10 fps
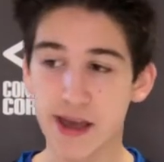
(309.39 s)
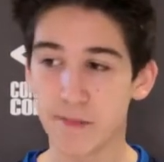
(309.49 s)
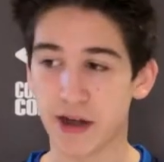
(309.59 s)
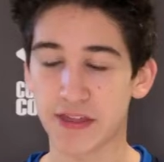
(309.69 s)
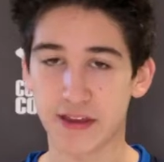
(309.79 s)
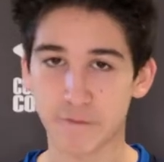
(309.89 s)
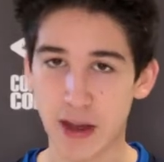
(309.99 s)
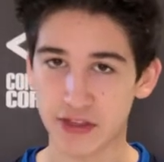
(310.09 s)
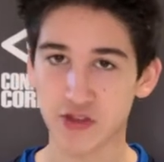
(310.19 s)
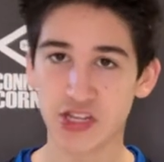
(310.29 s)
but I think if
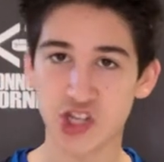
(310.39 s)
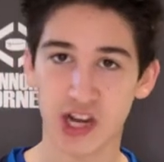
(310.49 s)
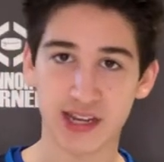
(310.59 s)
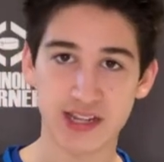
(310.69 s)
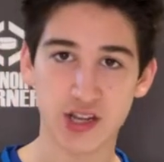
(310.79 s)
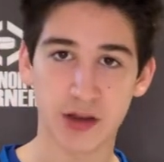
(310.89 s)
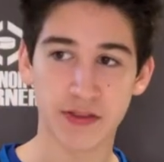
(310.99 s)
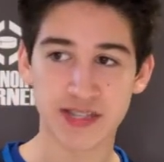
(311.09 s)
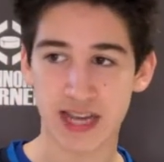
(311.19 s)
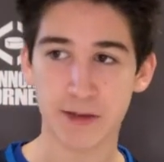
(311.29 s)
Matthew Tkachuk gets on
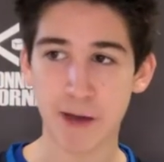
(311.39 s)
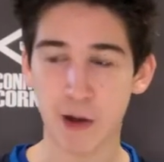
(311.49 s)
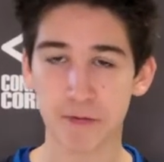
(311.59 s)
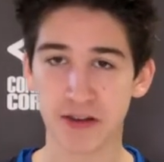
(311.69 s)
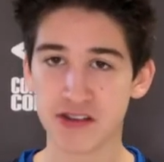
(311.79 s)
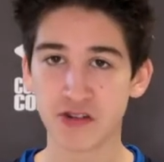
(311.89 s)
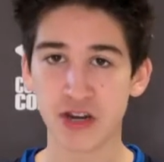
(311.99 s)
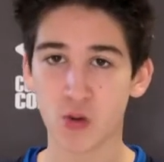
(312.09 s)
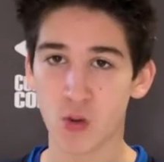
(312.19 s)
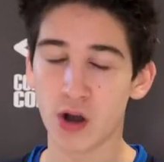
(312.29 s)
the second power play
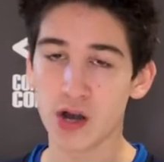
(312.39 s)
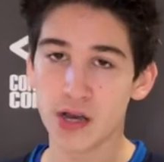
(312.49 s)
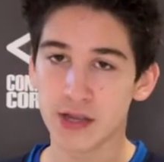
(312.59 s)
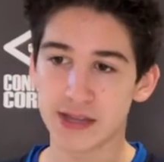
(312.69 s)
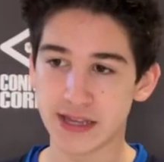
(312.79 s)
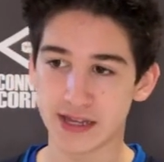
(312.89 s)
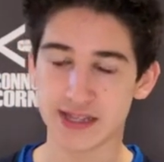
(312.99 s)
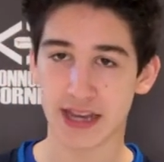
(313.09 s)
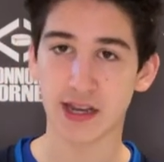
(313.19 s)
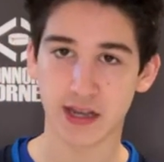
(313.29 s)
unit or the
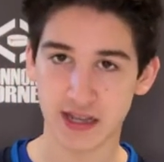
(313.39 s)
second,